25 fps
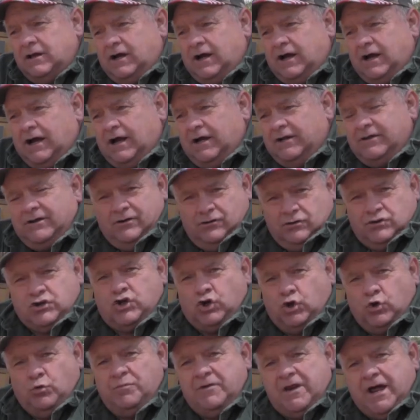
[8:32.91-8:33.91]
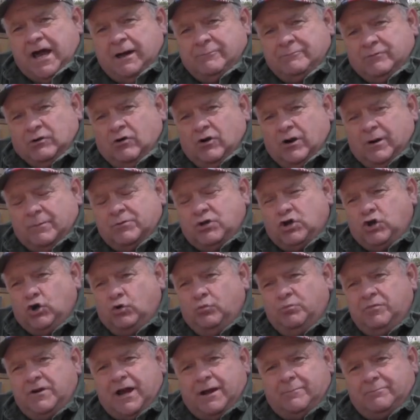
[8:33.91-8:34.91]
uh, you know, cubed up. You want them
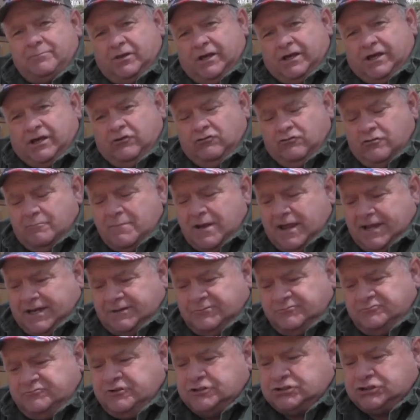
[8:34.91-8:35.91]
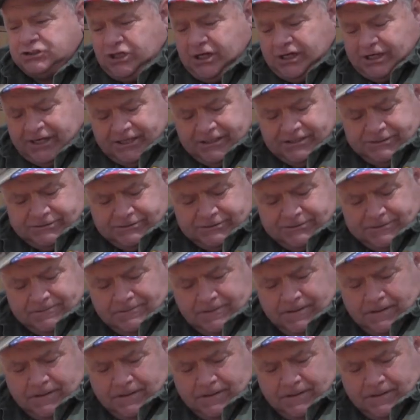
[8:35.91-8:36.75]
cubed up like you were making fish nuggets.